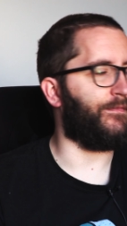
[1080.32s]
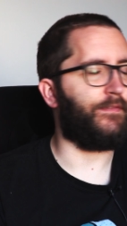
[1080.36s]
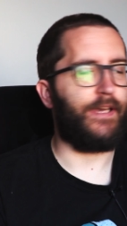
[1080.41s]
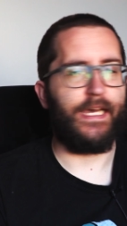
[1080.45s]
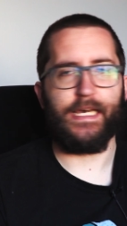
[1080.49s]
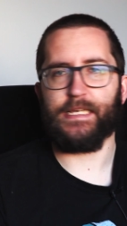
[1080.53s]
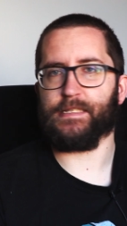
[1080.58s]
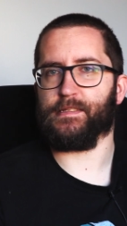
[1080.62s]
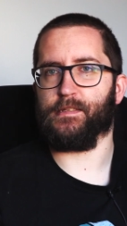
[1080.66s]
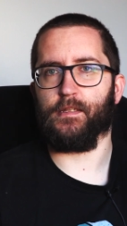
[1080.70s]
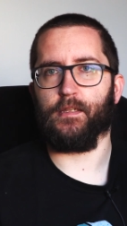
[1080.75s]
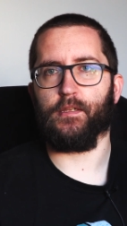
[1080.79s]

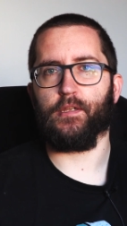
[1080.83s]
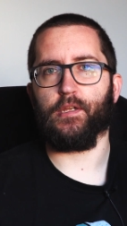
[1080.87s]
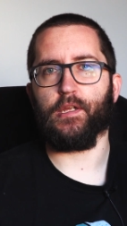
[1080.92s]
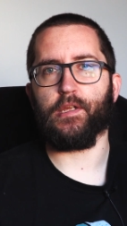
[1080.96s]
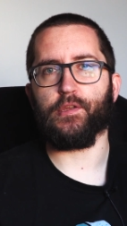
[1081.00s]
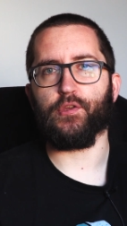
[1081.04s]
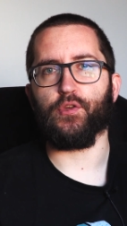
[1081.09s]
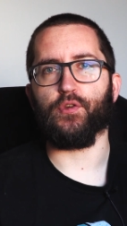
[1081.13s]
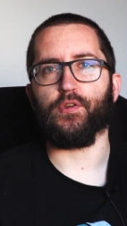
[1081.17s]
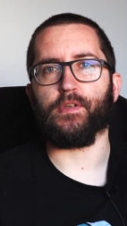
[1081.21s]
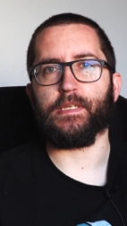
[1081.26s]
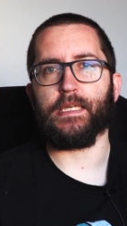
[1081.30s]
invested in a
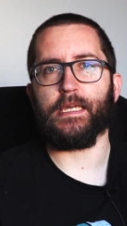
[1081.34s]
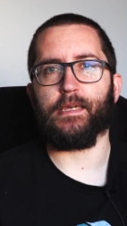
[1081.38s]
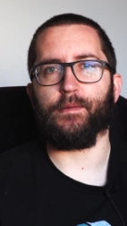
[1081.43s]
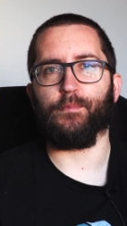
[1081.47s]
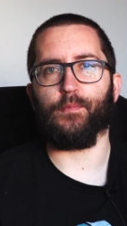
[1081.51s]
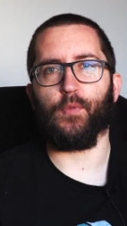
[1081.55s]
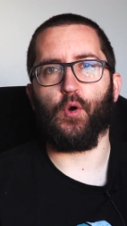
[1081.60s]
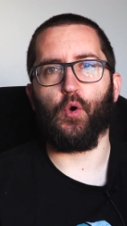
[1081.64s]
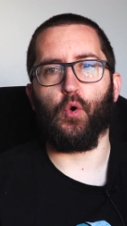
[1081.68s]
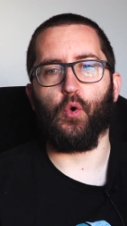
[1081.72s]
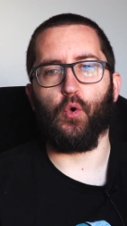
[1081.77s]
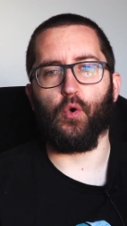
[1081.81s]
new
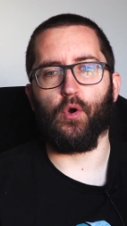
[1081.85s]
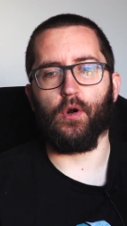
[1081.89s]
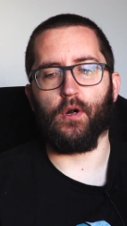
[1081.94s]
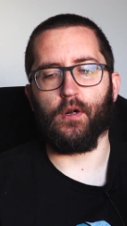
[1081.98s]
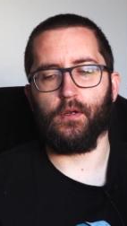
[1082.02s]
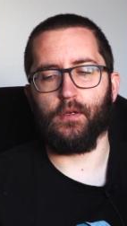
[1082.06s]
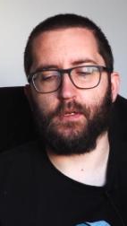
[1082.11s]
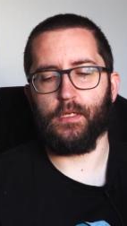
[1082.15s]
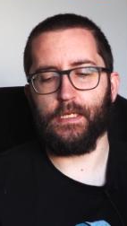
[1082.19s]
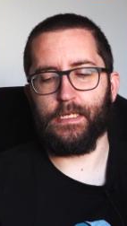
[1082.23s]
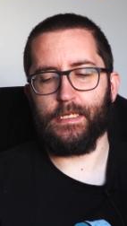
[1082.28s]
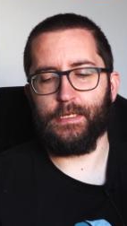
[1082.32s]
game,
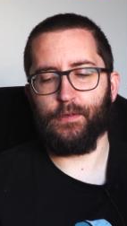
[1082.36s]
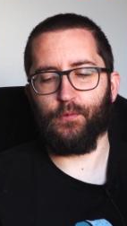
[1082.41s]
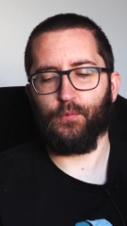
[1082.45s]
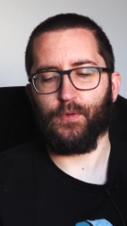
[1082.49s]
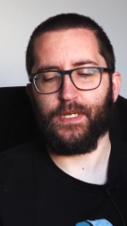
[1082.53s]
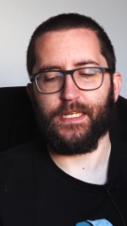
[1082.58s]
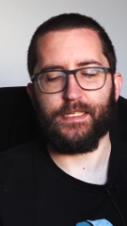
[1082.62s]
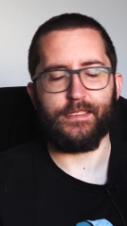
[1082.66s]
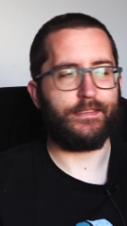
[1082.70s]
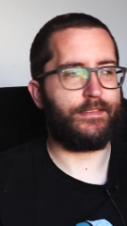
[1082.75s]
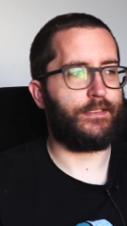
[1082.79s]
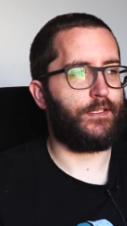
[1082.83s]
or
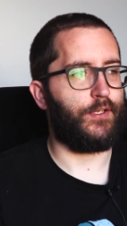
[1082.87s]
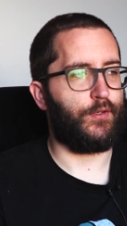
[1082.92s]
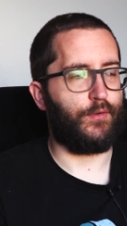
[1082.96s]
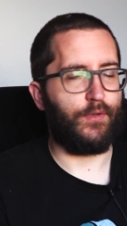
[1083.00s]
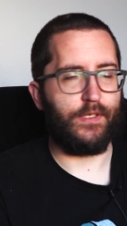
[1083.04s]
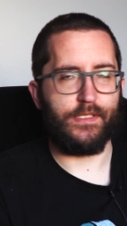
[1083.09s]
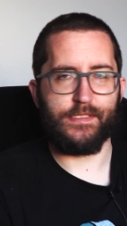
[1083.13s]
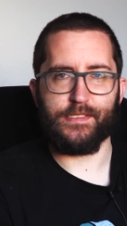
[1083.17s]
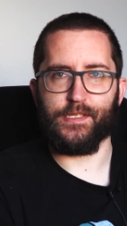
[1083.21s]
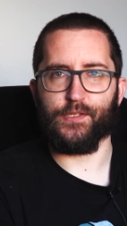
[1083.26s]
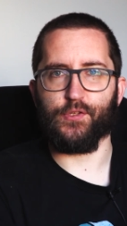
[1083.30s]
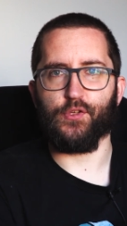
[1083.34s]
when it's
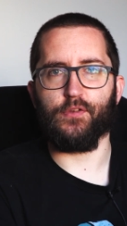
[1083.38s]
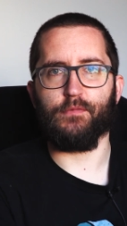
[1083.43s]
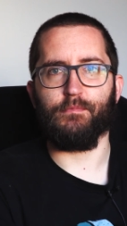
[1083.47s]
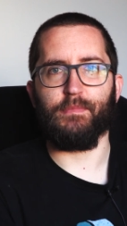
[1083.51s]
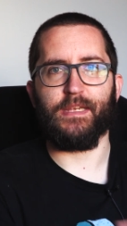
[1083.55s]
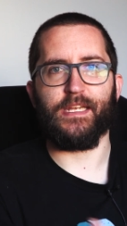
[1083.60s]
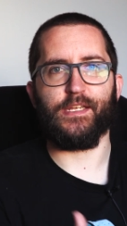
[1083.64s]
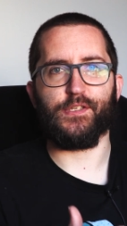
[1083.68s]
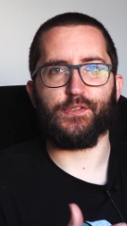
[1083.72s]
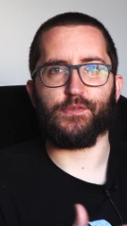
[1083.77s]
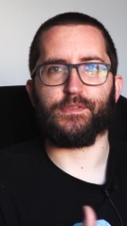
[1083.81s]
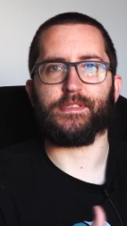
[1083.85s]
a new
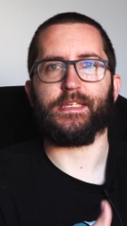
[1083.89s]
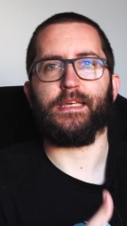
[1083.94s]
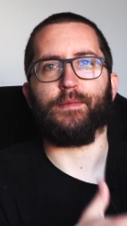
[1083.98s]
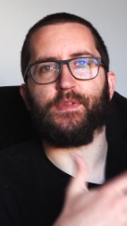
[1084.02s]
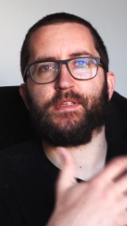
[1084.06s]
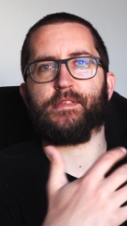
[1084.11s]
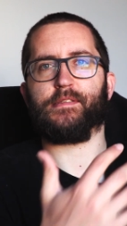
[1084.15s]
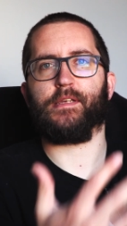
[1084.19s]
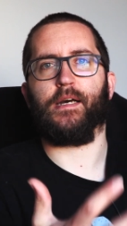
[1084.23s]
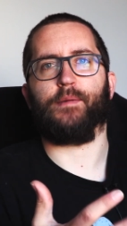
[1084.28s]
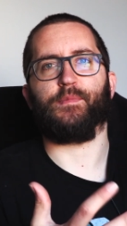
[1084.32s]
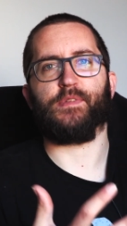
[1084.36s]
miniatures game
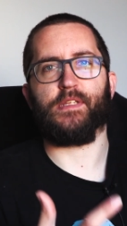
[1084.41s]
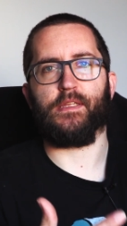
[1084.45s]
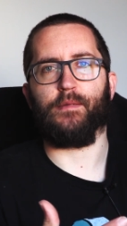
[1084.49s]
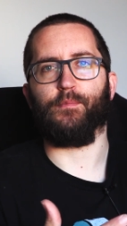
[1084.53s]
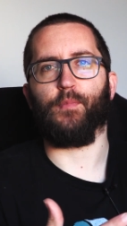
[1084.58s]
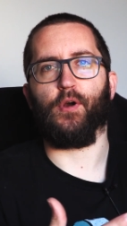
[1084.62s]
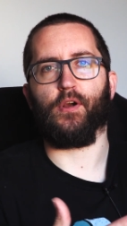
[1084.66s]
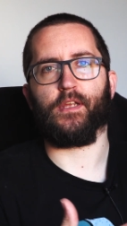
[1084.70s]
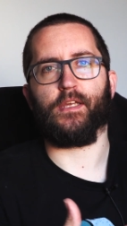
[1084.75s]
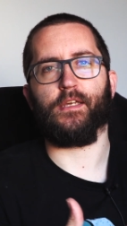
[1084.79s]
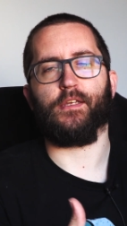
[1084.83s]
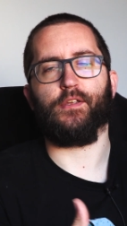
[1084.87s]
that's come to the
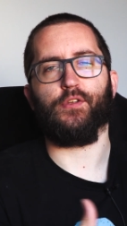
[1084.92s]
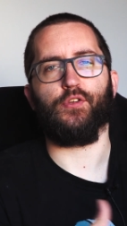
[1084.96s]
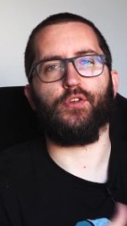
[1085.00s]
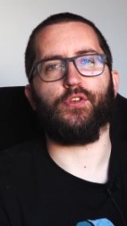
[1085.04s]
market.